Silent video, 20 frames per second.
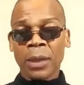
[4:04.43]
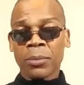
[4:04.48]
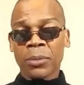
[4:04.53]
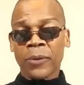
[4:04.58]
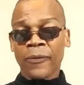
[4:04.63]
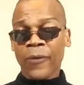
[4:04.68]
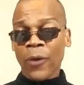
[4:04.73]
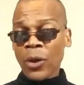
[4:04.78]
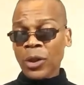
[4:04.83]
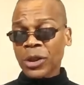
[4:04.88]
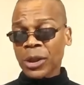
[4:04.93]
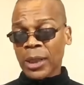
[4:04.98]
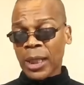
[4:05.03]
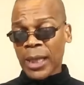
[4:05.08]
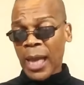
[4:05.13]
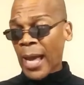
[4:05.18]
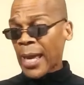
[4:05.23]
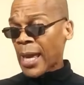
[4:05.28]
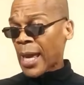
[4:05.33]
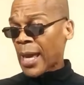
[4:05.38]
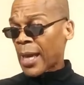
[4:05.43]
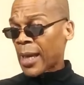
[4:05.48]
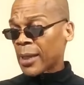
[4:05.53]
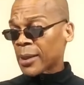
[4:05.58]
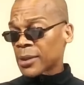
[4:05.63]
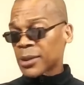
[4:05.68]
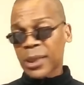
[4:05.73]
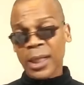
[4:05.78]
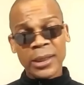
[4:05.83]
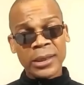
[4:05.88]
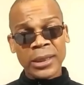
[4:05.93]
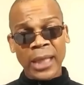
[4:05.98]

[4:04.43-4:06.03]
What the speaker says: the version that I had says